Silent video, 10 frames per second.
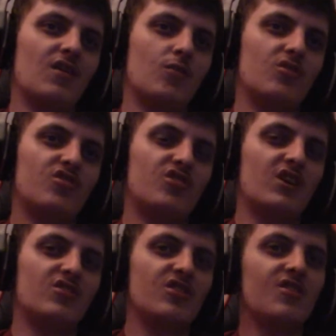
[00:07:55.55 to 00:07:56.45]
Was
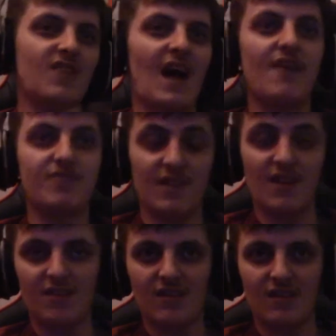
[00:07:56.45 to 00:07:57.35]
Shang-Chi set after this?